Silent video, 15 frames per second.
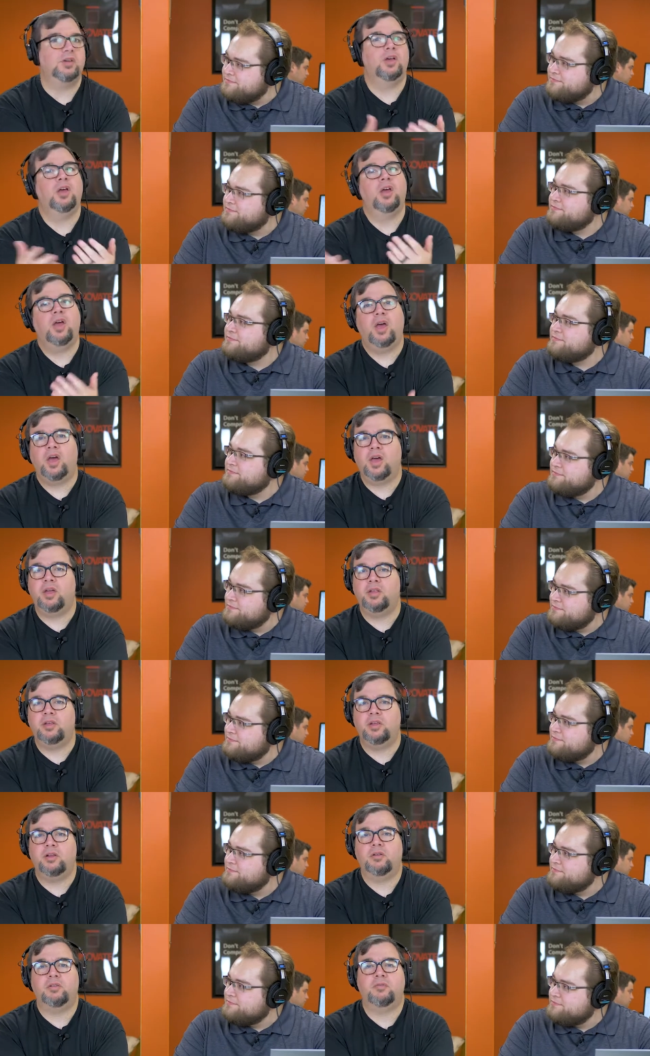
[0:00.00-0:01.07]
Speaker 1: mm -hmm.
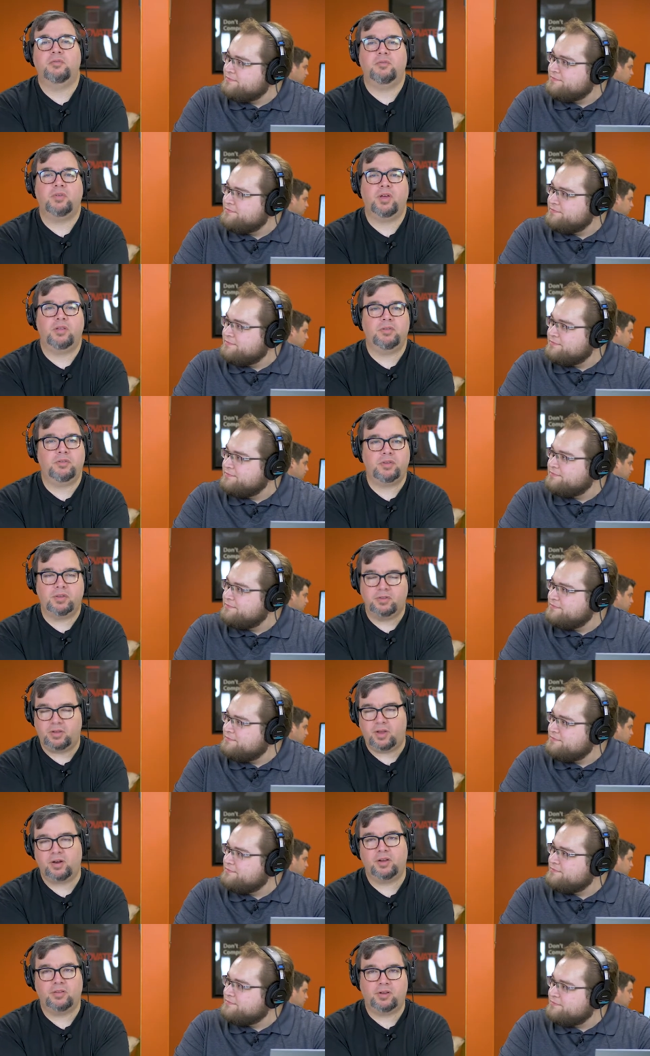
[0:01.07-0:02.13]
and you know and et
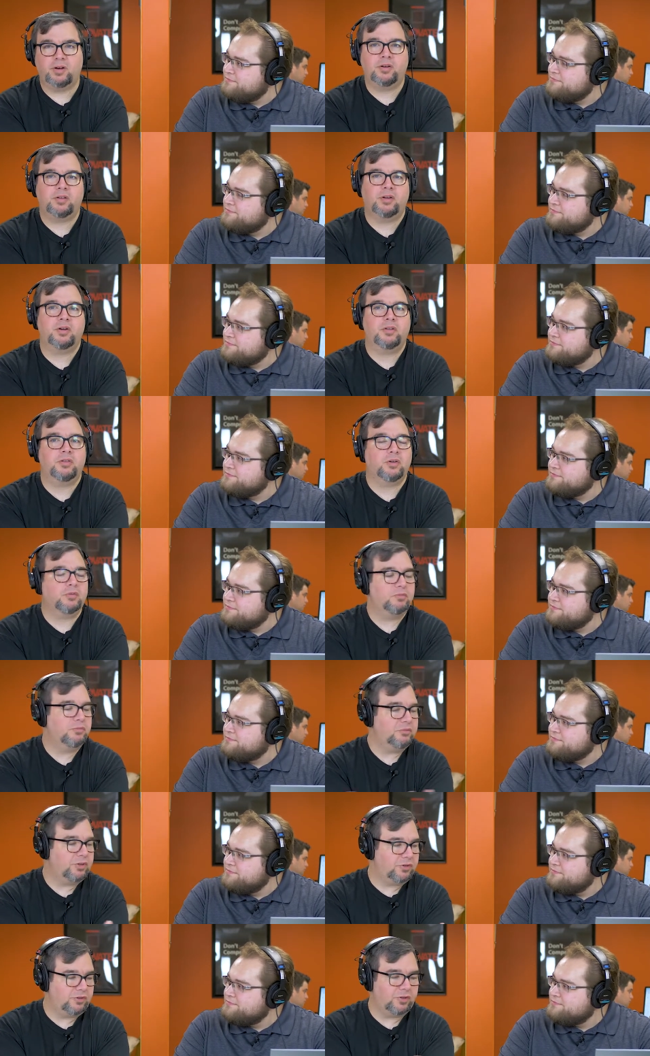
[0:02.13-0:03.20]
cetera, et cetera, et cetera. So
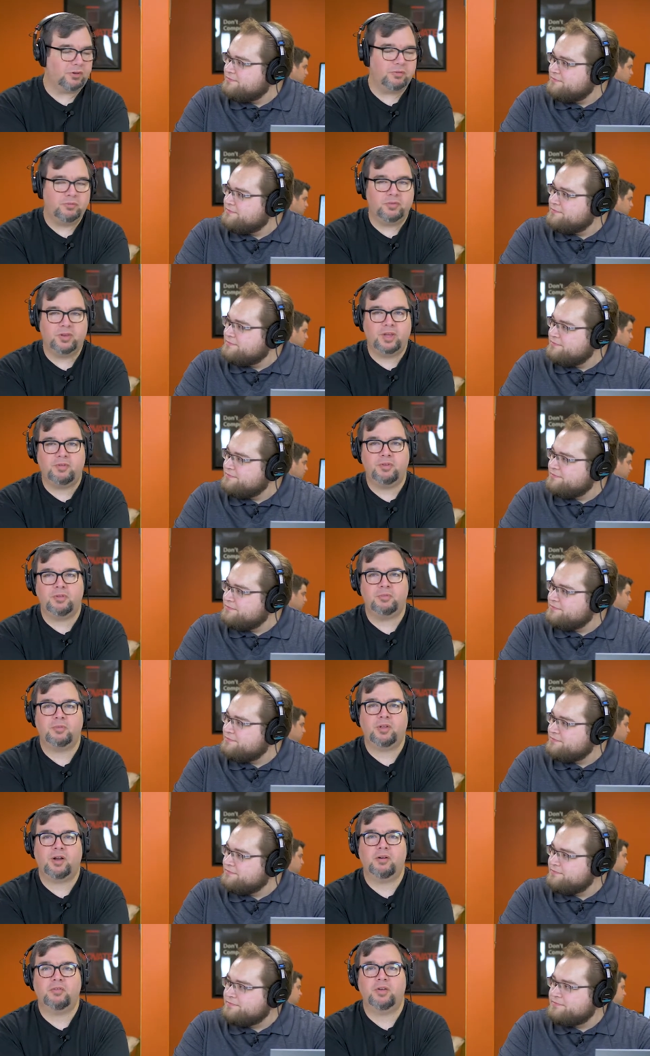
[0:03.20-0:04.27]
just so to give you
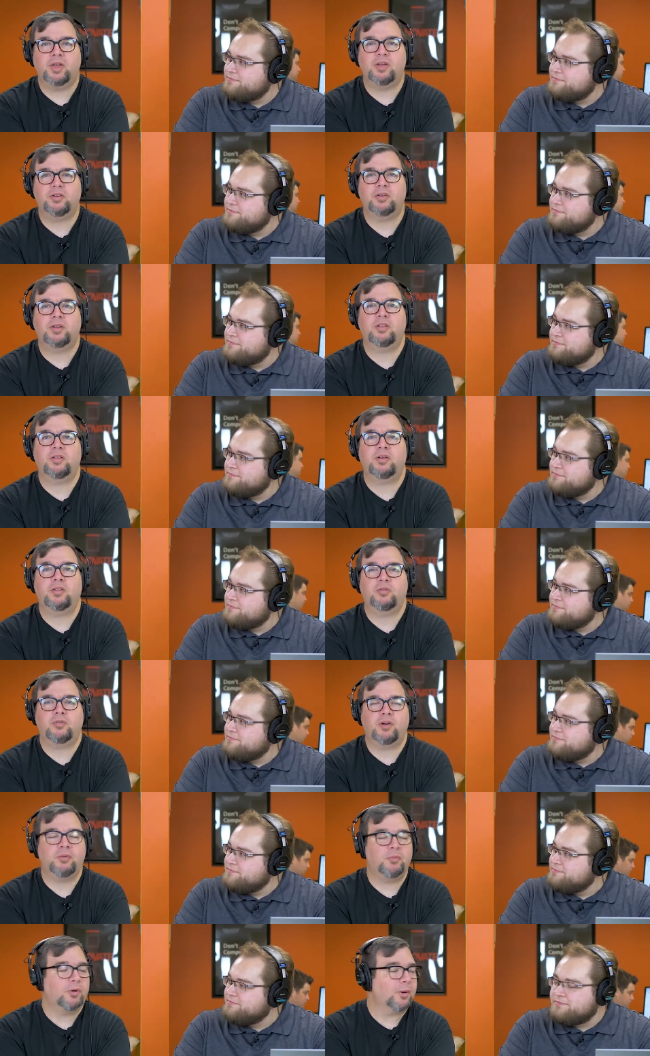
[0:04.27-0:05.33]
some clarification on, on the
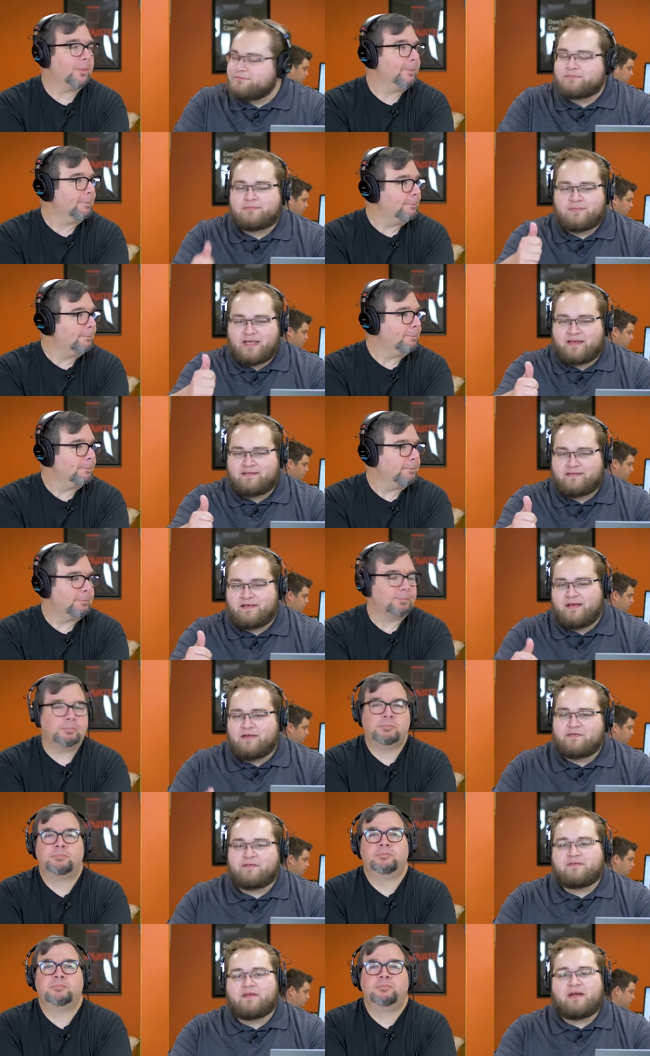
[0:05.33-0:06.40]
framework.
Speaker 2: Yes.
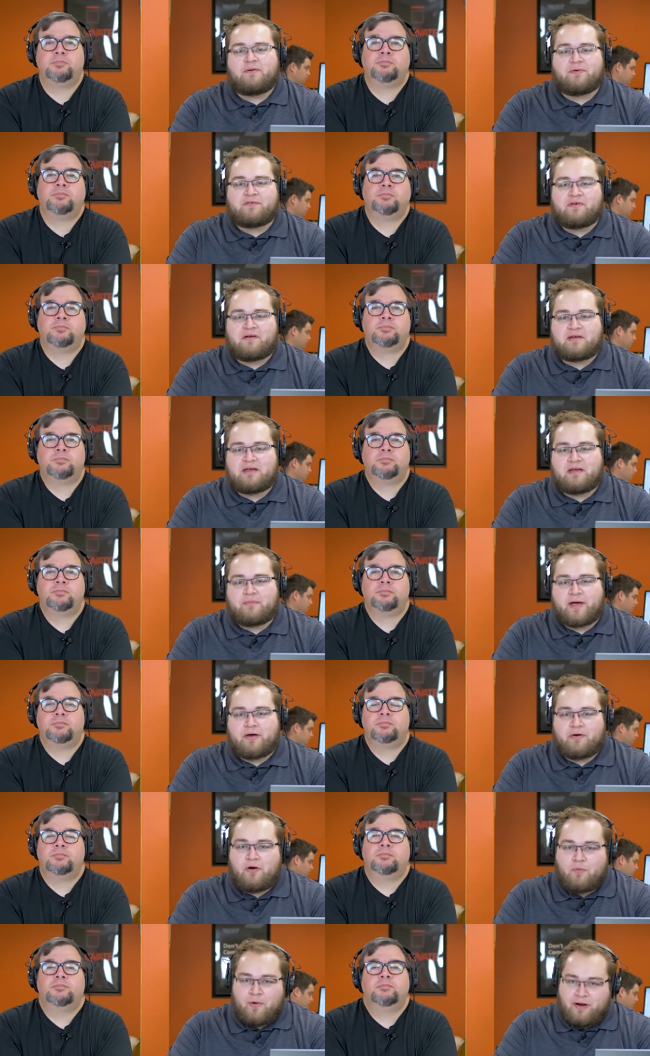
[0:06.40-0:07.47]
So today we're talking
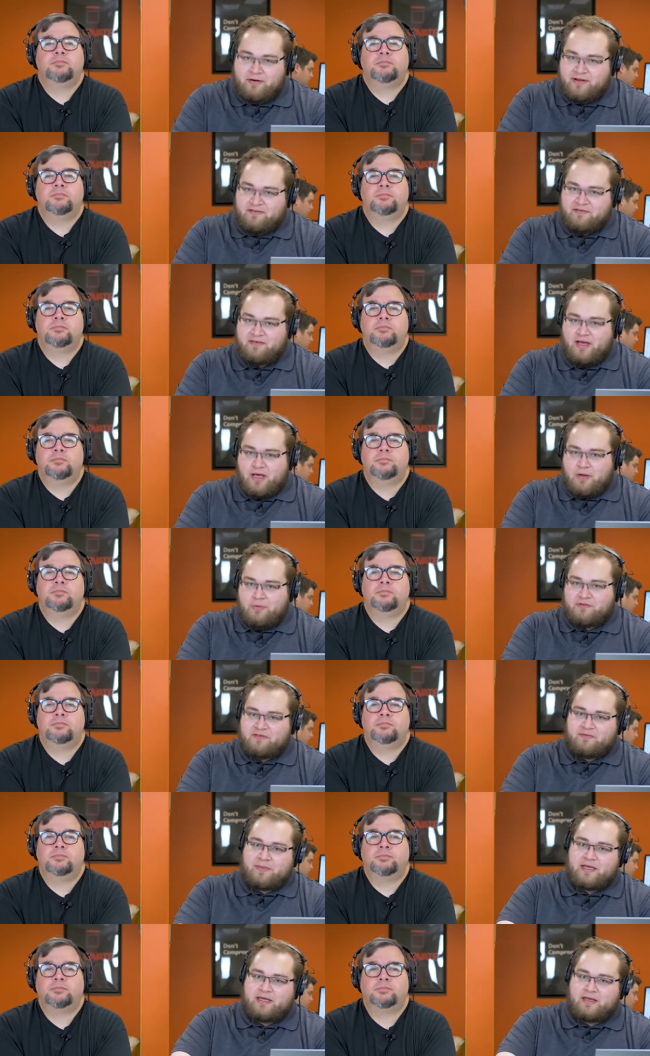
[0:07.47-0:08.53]
about awareness,
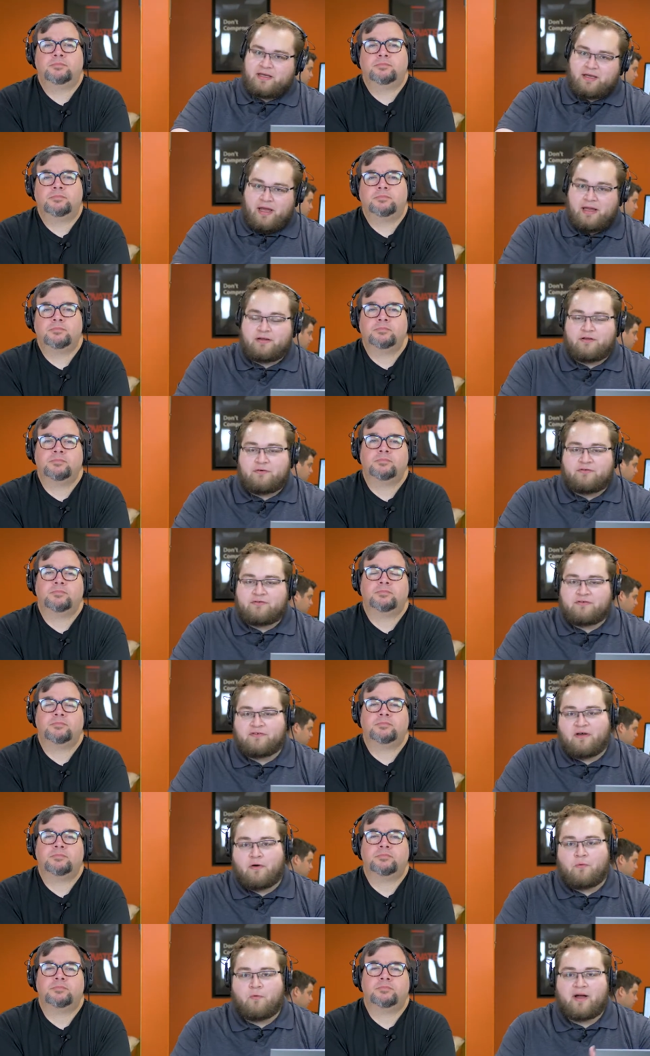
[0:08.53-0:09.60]
which is making end
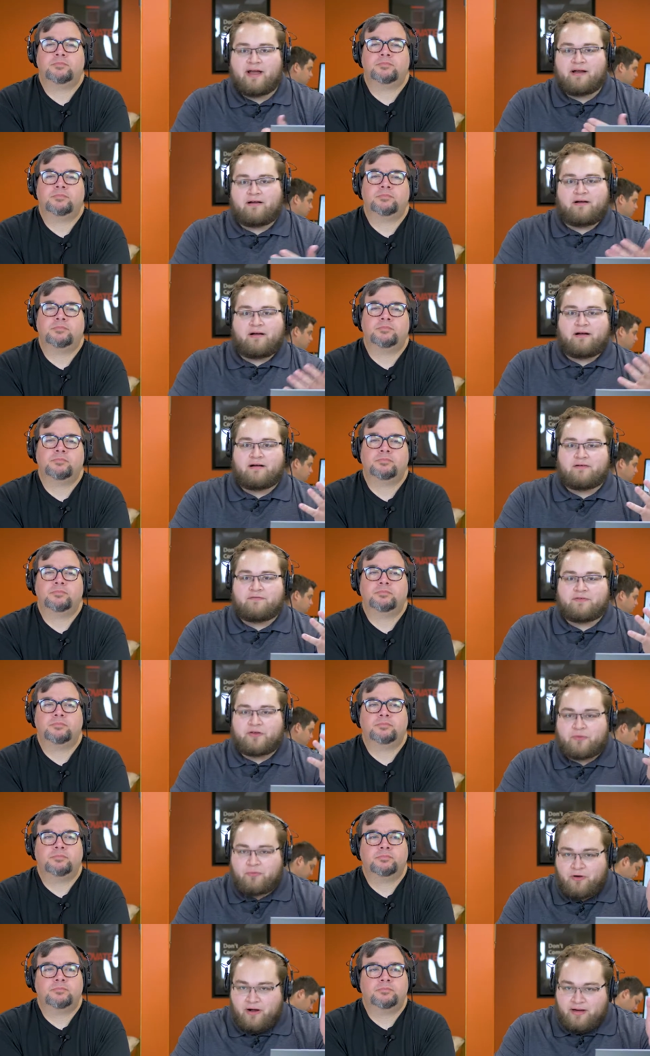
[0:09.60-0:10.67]
users aware of
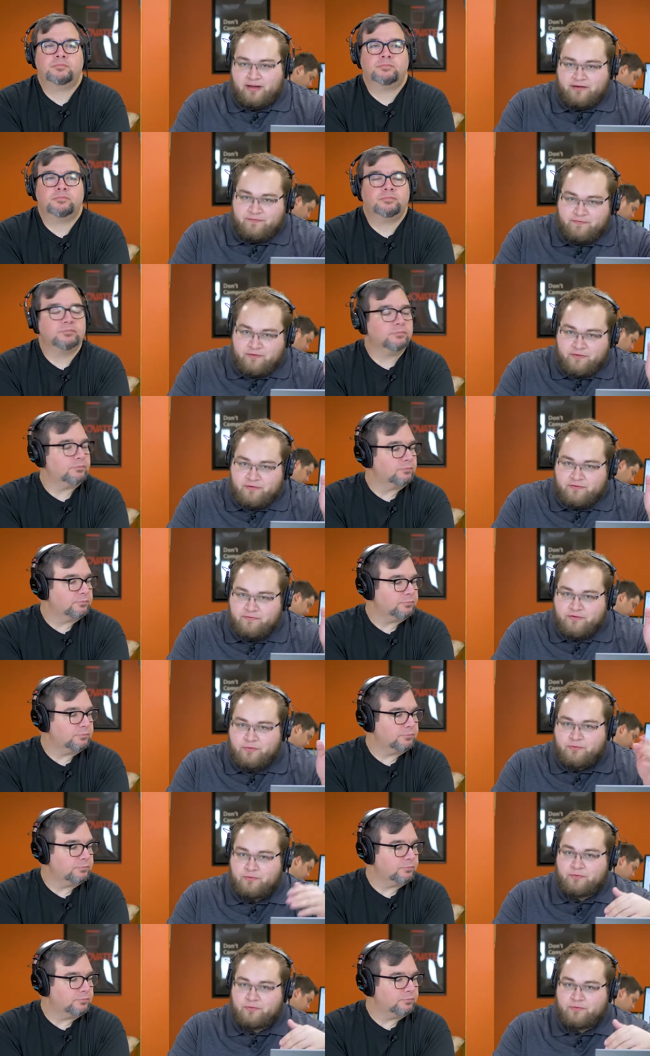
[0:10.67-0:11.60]
your product for those of you